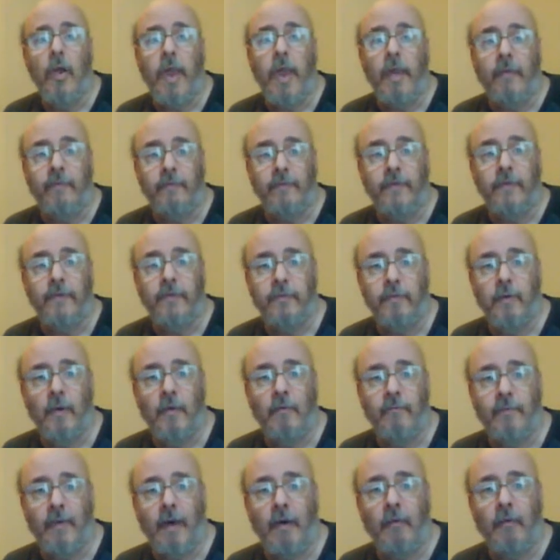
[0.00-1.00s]
every
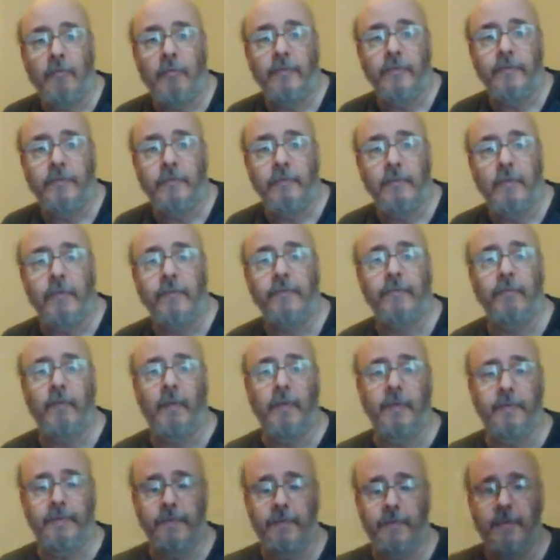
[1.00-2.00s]
12 hours, so that's
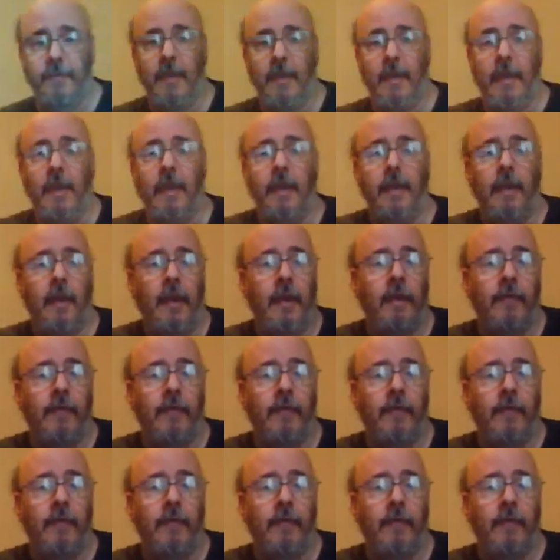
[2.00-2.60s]
twice a day,